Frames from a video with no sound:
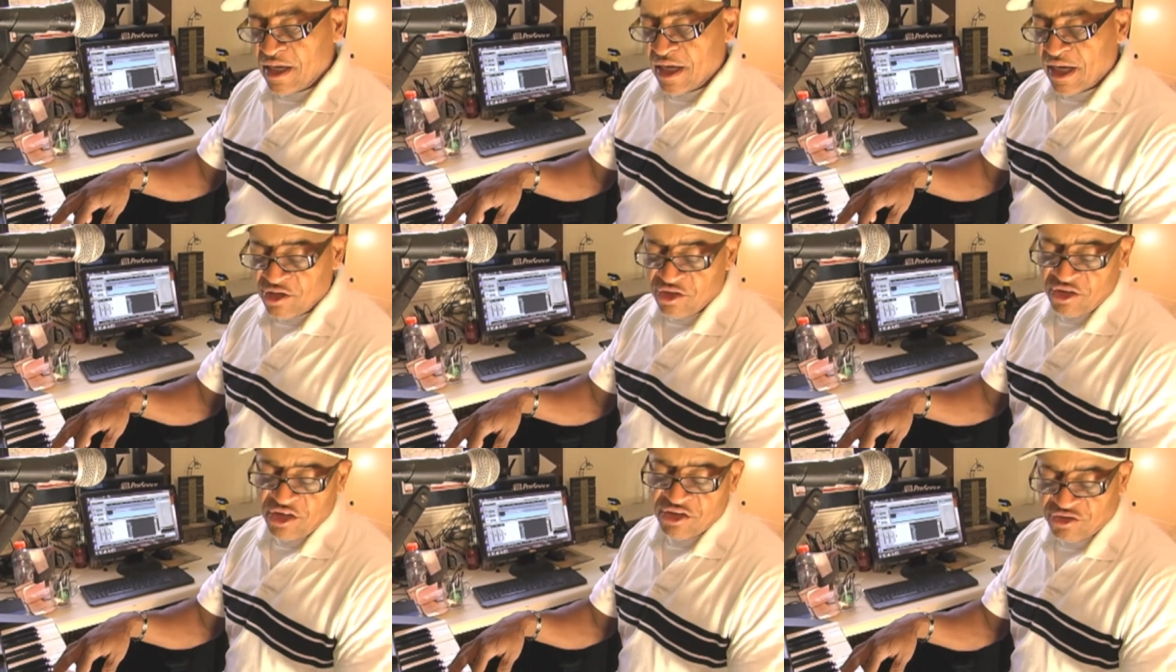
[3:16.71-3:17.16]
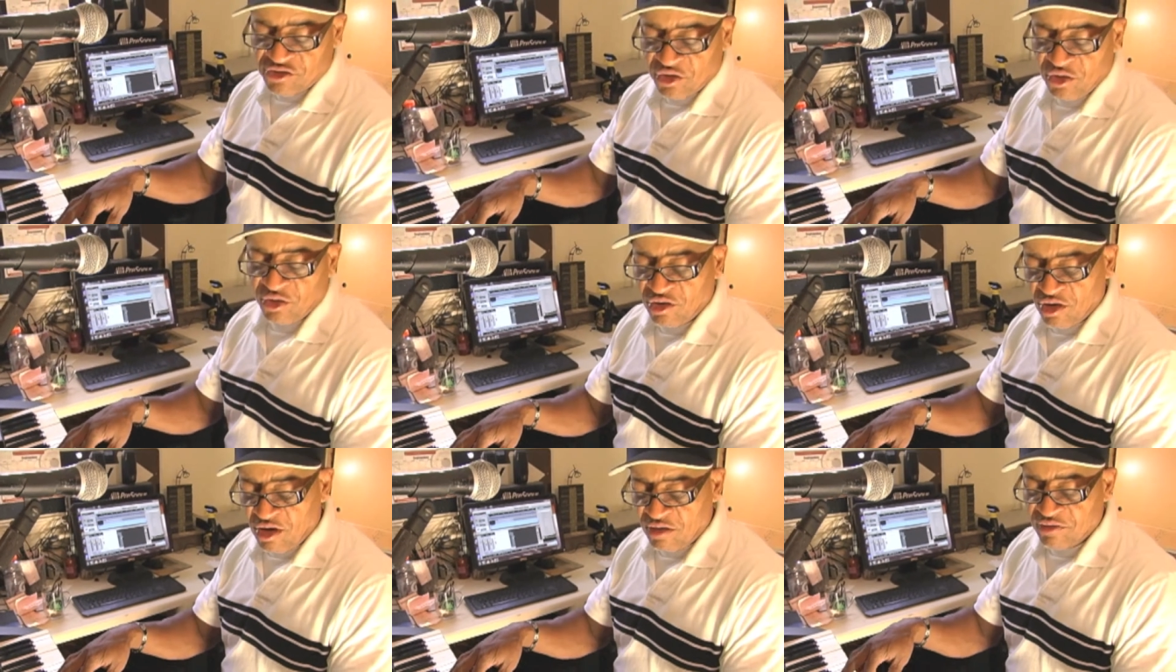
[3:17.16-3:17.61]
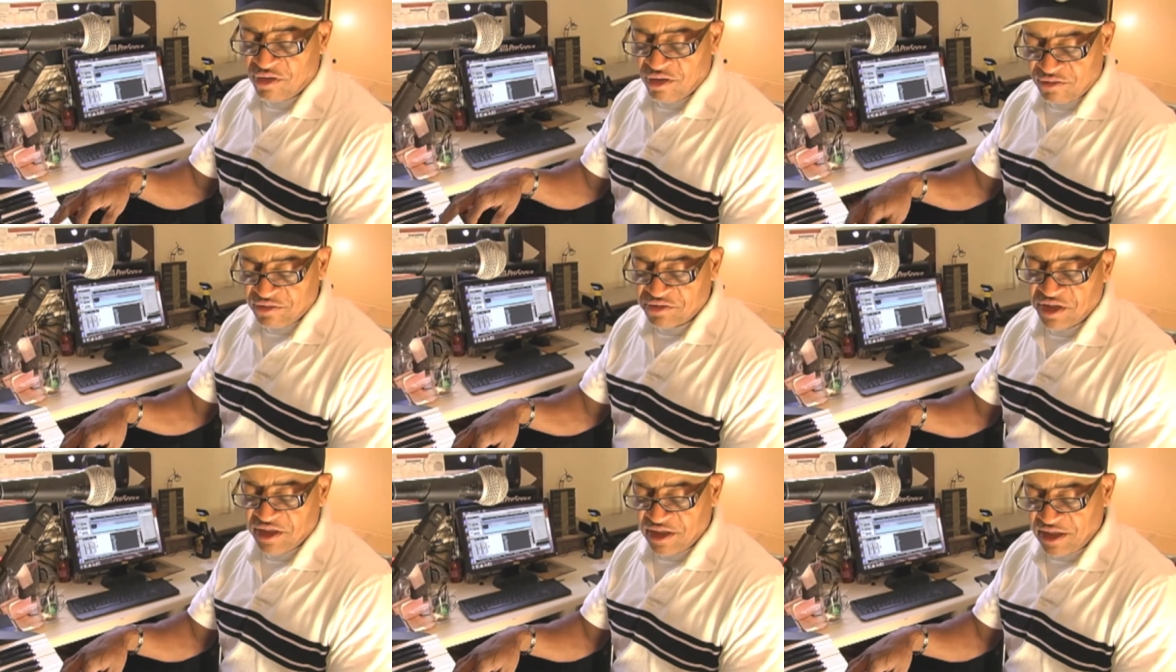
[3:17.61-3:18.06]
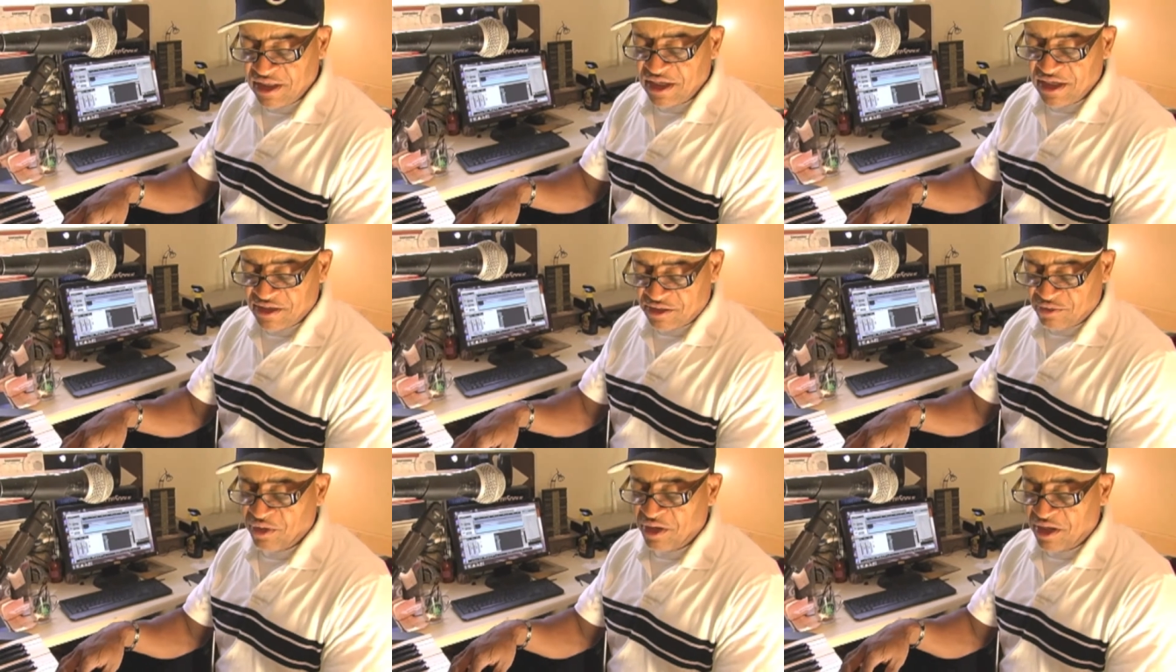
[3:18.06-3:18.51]
And you just do it over and over till you get
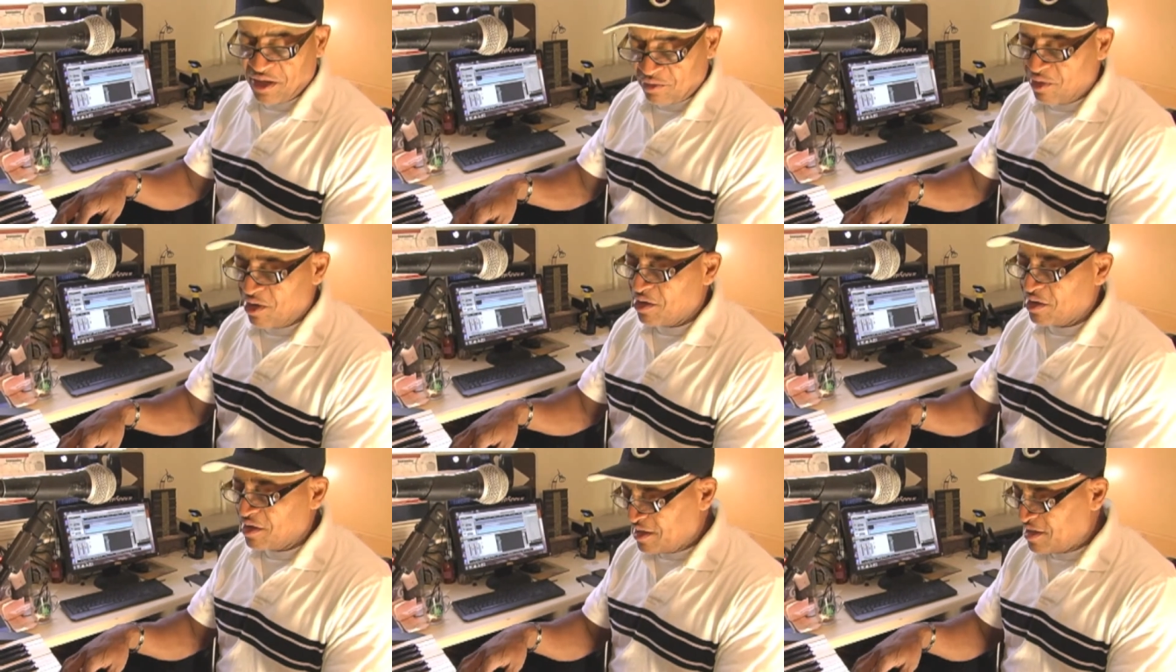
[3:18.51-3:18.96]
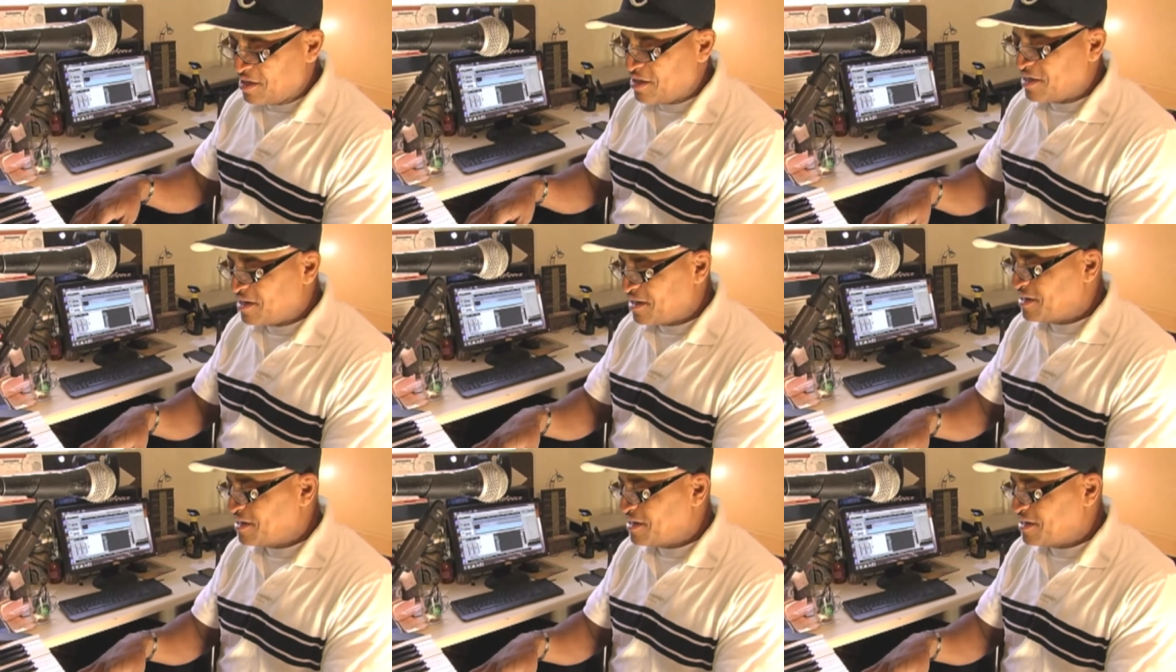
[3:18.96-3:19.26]
it to where you want it.